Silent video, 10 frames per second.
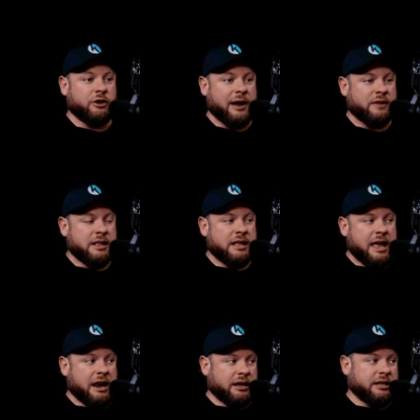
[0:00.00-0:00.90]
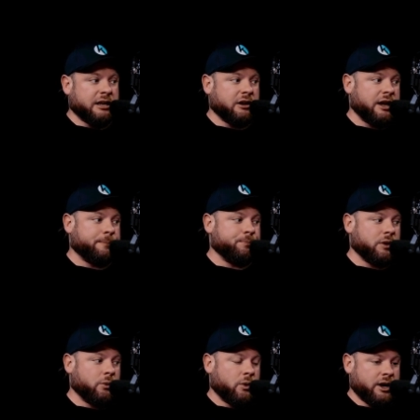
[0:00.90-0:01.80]
You have, and I think like
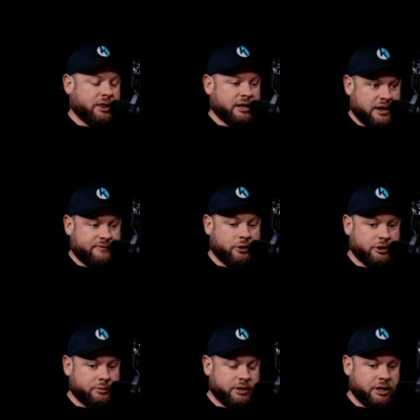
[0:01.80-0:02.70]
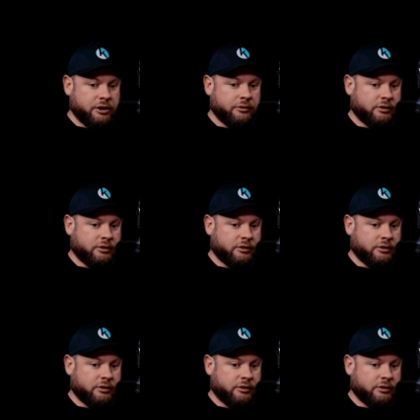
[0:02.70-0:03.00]
one of the things I've noticed with you,